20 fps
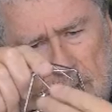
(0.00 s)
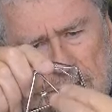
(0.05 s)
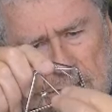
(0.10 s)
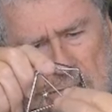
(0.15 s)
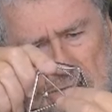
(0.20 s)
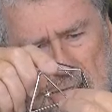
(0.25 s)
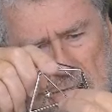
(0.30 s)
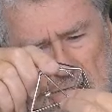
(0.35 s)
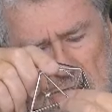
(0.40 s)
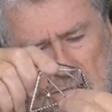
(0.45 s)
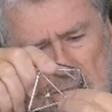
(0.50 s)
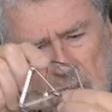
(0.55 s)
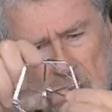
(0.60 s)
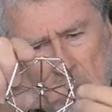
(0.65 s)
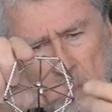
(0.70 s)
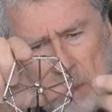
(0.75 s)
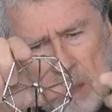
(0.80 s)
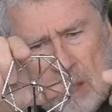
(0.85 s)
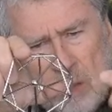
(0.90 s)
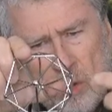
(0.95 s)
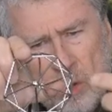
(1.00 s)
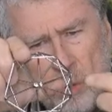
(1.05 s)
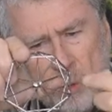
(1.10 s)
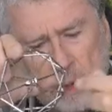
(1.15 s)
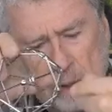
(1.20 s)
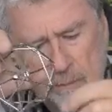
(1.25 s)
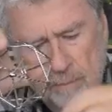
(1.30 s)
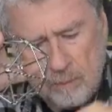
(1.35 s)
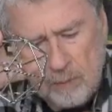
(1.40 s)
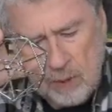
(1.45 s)
faces that come into
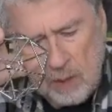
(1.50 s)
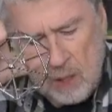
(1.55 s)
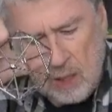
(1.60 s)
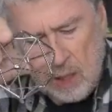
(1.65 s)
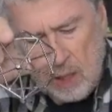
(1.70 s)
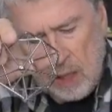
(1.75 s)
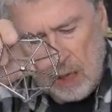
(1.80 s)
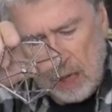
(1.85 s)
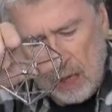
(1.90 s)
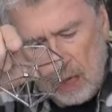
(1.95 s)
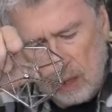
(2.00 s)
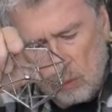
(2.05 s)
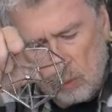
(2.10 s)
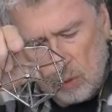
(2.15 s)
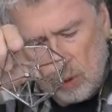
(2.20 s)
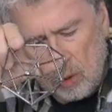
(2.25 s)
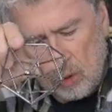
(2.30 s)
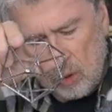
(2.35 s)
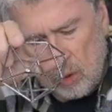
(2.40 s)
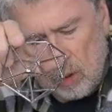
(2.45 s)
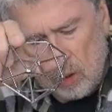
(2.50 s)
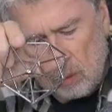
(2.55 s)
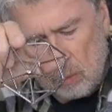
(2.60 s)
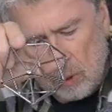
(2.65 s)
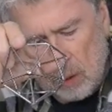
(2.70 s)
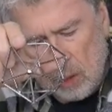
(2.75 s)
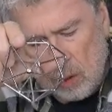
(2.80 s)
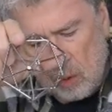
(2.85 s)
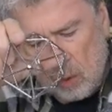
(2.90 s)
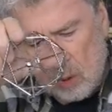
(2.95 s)
it, and we're going to
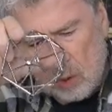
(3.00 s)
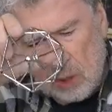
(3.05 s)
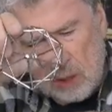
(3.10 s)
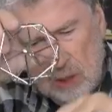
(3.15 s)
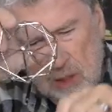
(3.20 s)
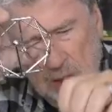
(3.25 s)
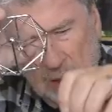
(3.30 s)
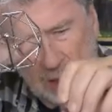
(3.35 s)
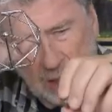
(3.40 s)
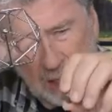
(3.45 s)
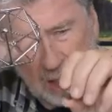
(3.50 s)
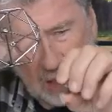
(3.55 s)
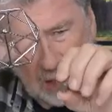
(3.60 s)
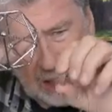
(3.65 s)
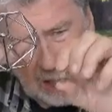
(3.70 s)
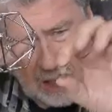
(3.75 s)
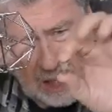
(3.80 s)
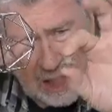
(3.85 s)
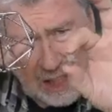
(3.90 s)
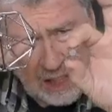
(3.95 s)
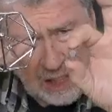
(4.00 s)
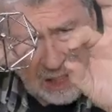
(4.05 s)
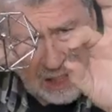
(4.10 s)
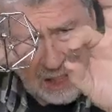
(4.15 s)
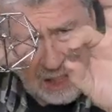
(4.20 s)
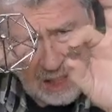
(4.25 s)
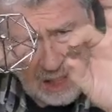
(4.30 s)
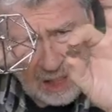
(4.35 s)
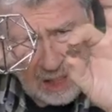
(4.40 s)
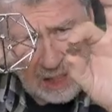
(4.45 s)
be using
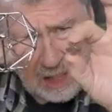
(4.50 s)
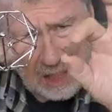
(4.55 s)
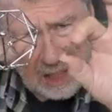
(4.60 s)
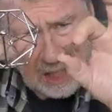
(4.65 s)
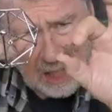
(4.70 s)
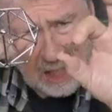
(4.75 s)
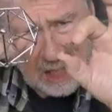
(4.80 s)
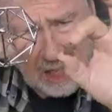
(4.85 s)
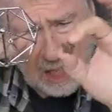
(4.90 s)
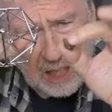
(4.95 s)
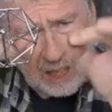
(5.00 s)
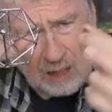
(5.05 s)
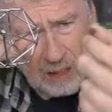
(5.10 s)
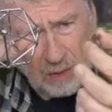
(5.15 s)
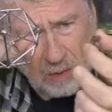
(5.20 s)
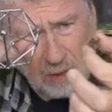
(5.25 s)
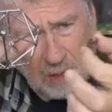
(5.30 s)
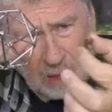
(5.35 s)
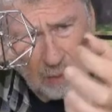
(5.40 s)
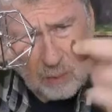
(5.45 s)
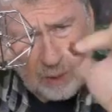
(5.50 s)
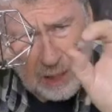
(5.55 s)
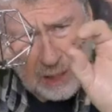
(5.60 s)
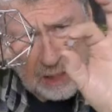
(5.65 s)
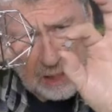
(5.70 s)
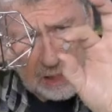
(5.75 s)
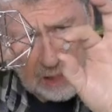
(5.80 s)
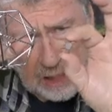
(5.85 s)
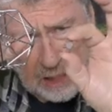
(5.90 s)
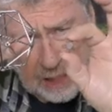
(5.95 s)
these, don't know how well you
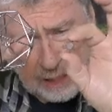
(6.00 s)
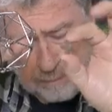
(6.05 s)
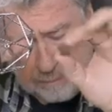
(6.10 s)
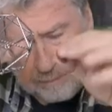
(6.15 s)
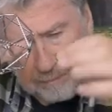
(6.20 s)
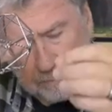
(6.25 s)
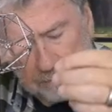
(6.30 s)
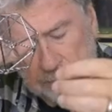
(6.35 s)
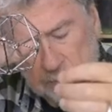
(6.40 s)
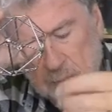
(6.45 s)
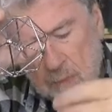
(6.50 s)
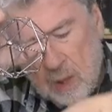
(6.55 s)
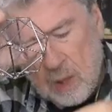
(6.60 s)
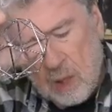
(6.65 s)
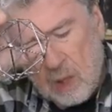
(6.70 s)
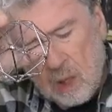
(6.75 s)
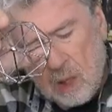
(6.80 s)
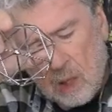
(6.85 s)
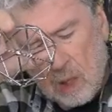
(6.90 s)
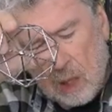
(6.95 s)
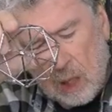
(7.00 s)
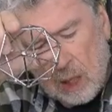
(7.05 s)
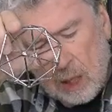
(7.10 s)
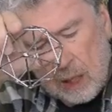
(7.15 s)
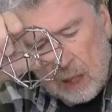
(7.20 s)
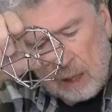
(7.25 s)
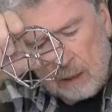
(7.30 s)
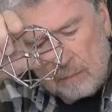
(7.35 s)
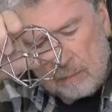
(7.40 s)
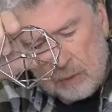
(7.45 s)
can see that,
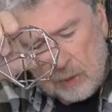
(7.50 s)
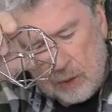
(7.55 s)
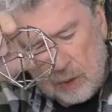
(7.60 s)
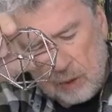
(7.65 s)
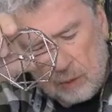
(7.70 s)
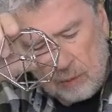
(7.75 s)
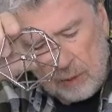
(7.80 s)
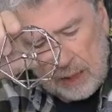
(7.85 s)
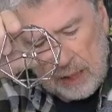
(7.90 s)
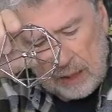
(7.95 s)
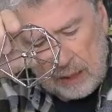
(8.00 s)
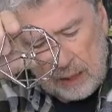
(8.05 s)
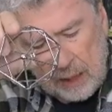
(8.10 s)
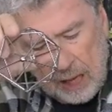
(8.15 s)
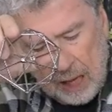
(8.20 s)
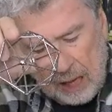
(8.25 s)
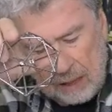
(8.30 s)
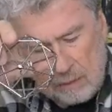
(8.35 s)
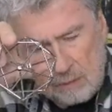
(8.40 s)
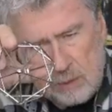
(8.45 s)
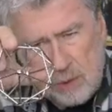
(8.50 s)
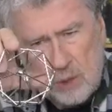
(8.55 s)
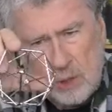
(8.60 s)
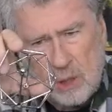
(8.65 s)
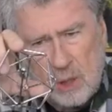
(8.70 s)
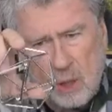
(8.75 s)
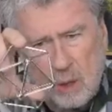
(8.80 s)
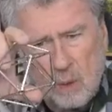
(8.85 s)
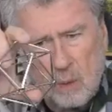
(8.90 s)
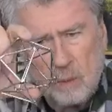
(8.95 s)
to create that.
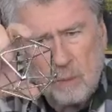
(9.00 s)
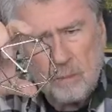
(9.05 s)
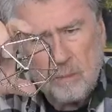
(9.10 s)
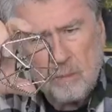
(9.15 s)
So